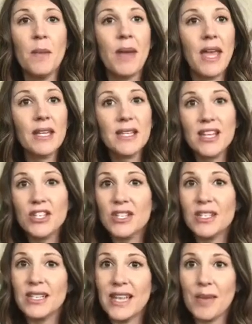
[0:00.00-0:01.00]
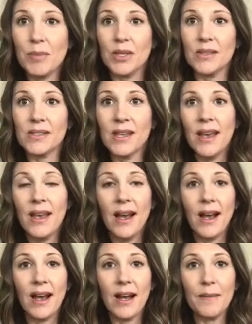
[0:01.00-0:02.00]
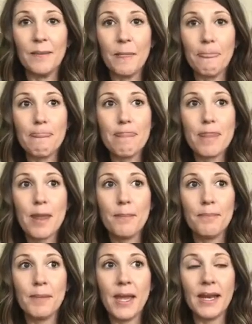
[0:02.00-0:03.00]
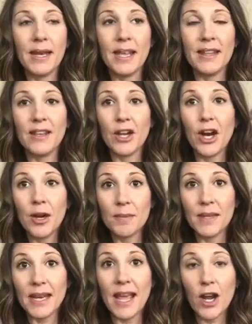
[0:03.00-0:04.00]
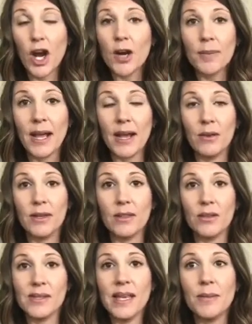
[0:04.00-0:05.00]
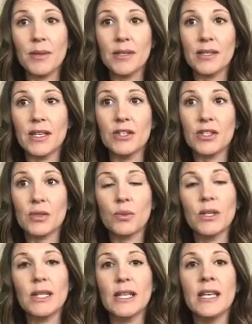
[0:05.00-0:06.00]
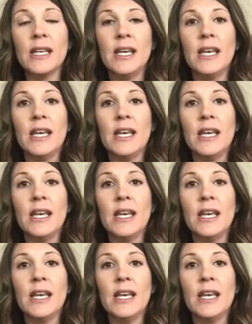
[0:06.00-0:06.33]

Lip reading: Pay attention to labels and the net carb count in those labels, and just really